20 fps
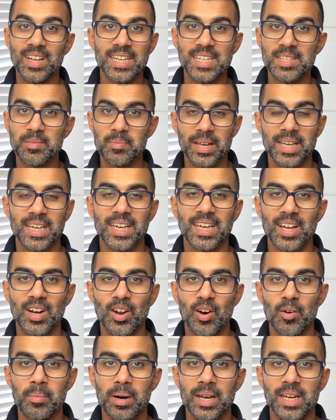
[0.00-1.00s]
he's making a
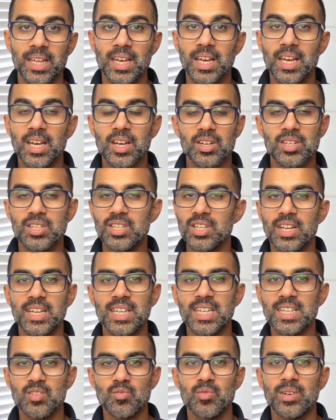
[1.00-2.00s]
lot of money, because, you know,
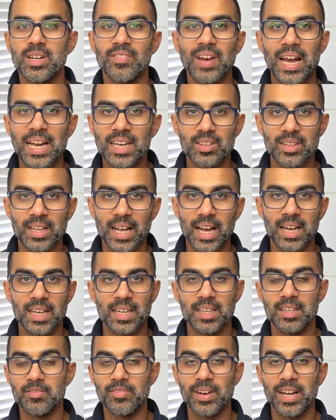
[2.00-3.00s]
he doesn't really value that.
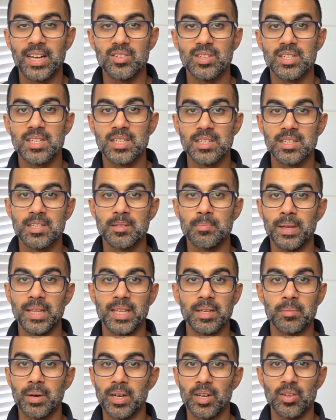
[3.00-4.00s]
He values
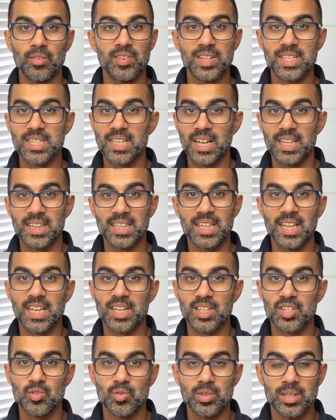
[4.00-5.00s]
spending money on things like the
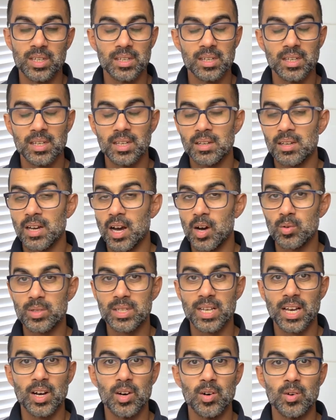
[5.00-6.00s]
luxury
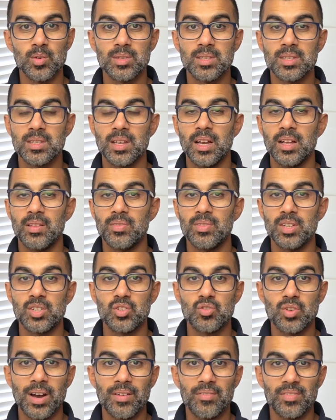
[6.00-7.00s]
hotels, the
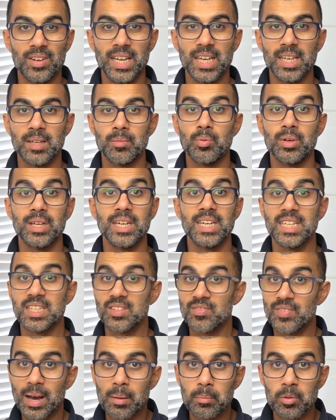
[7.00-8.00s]
traveling, bringing
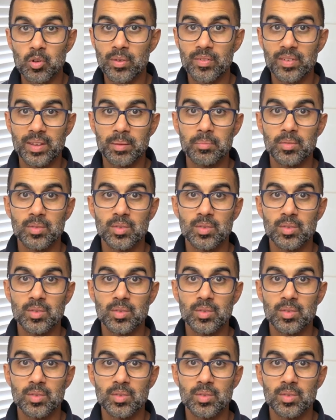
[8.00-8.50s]
his family with him,